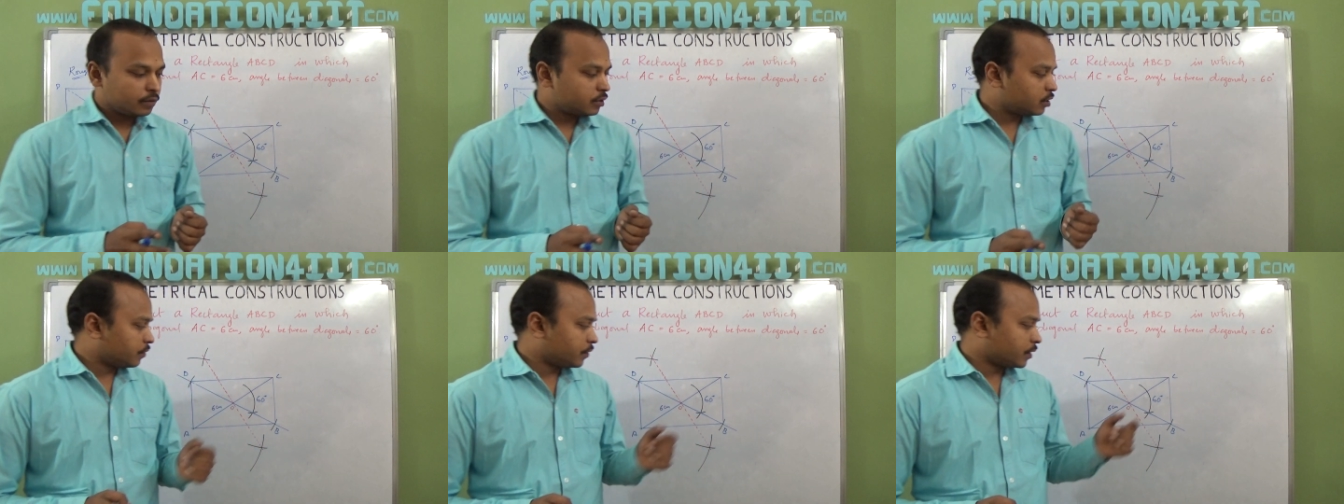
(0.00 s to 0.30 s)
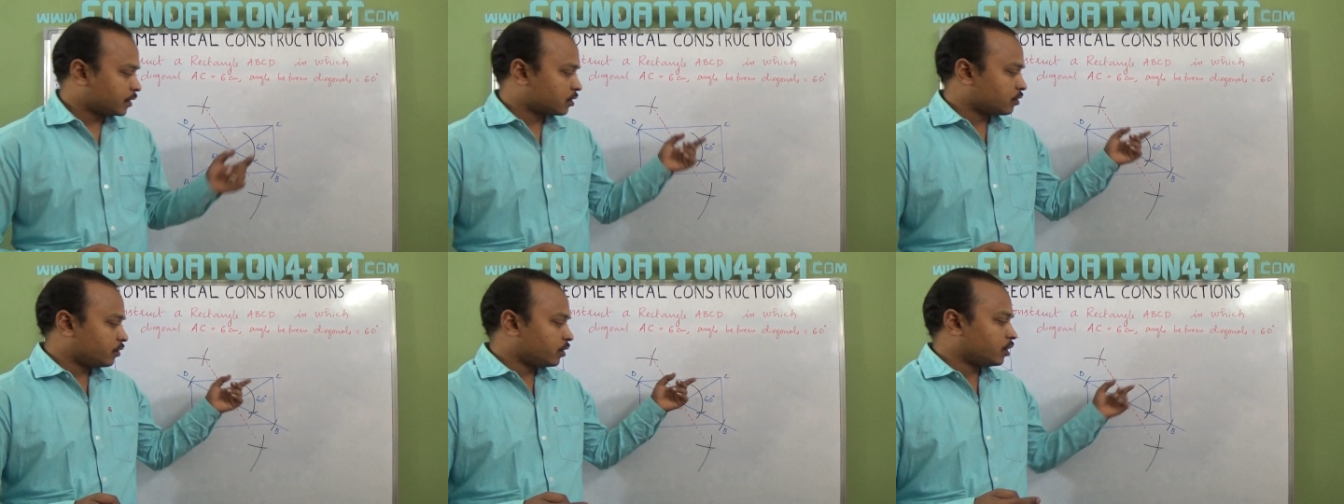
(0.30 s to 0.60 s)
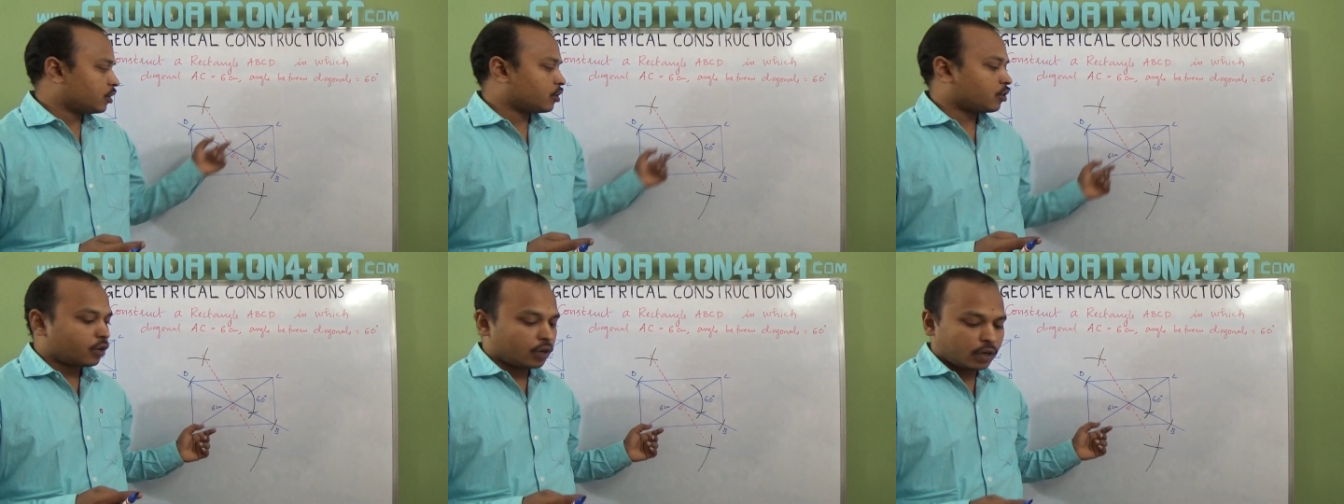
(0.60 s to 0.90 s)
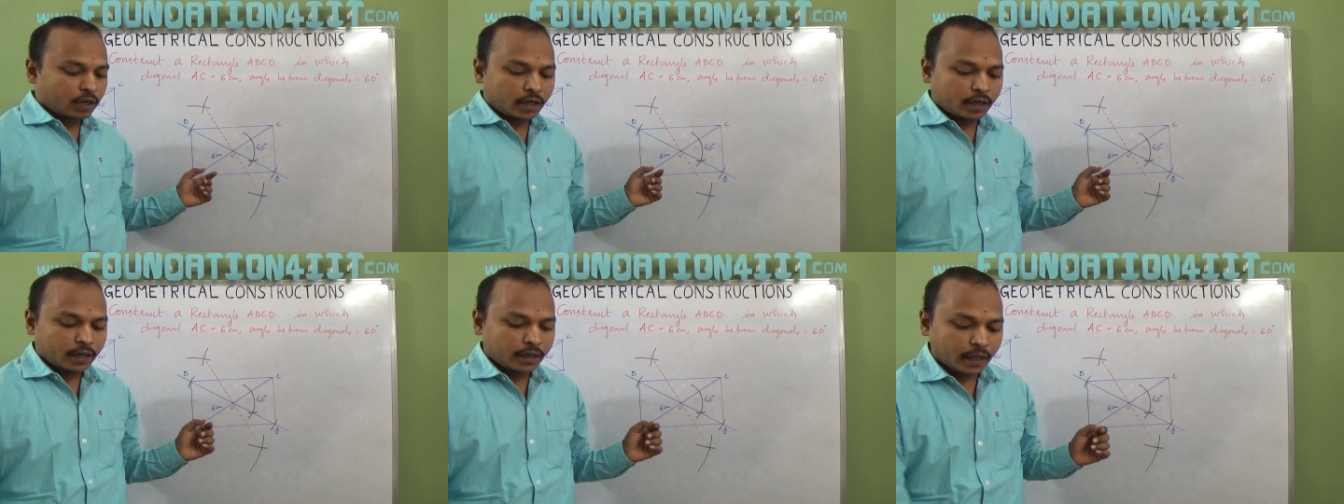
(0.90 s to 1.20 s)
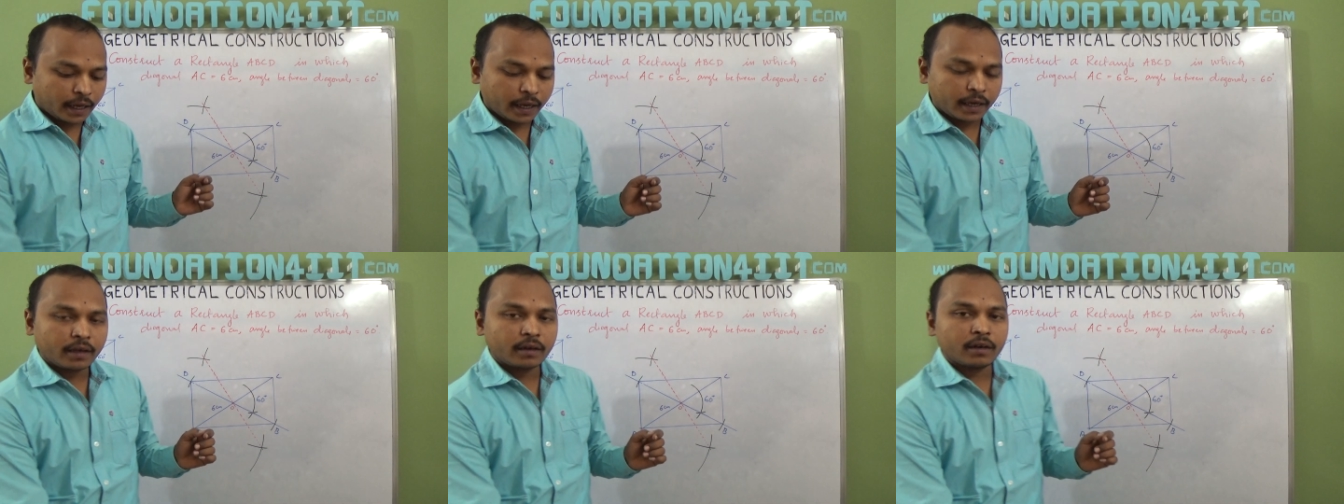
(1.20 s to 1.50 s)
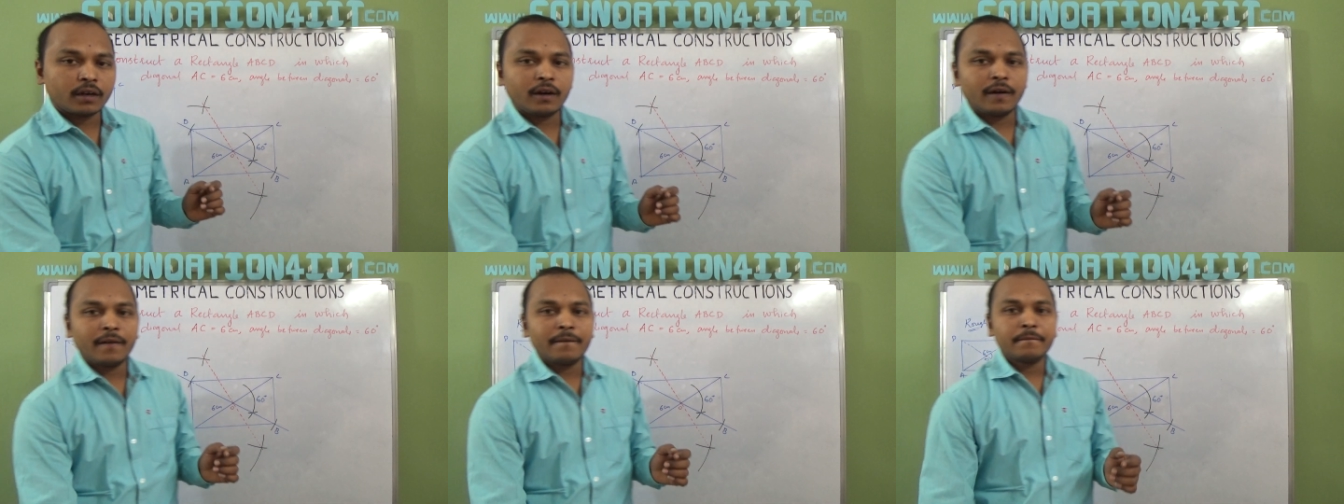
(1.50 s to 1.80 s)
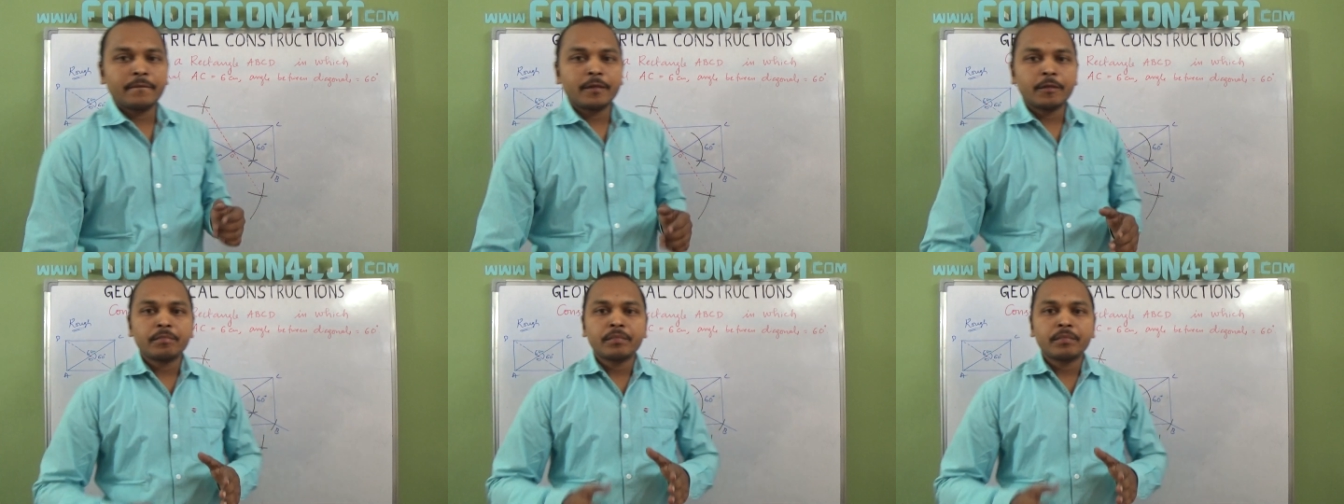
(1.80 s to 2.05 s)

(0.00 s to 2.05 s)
So first we will draw a diagonal